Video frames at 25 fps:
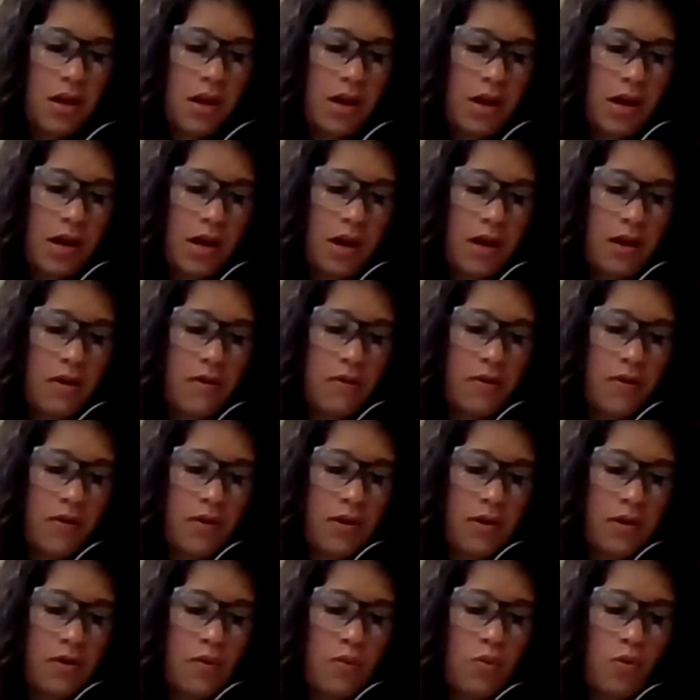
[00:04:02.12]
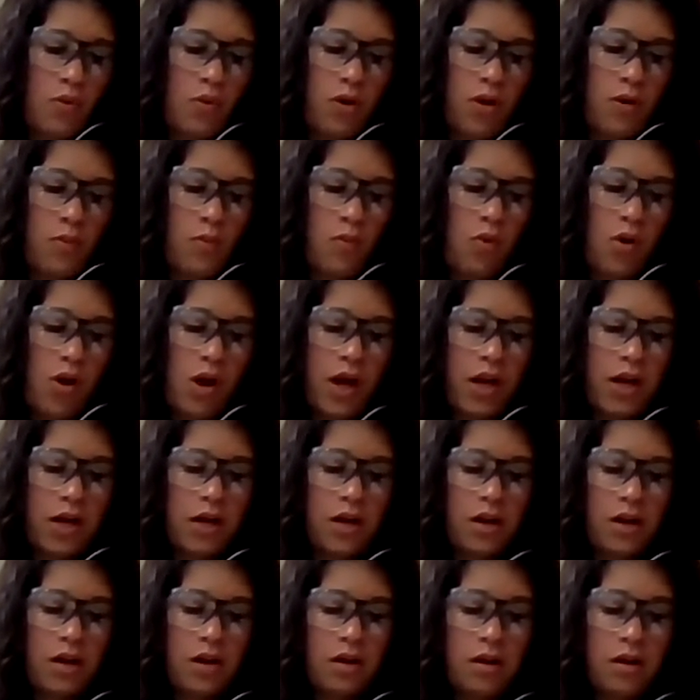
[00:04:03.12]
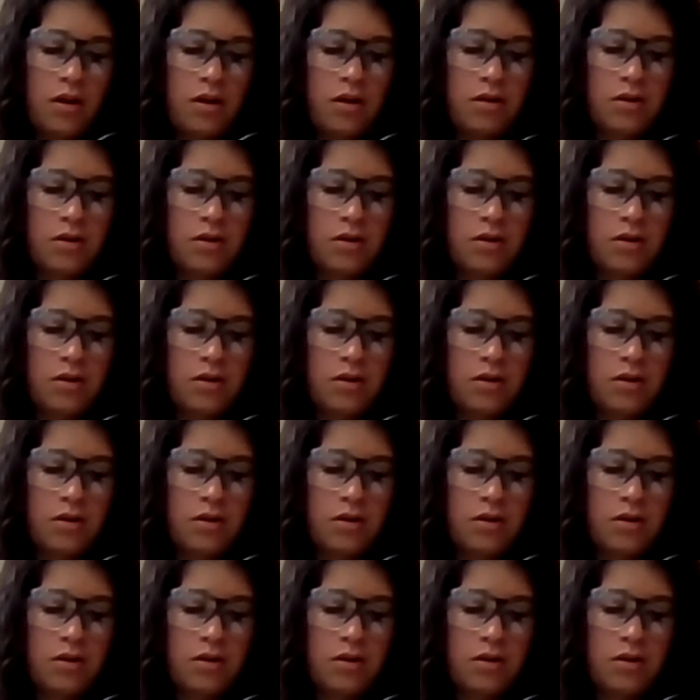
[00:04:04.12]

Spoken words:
add the warm water,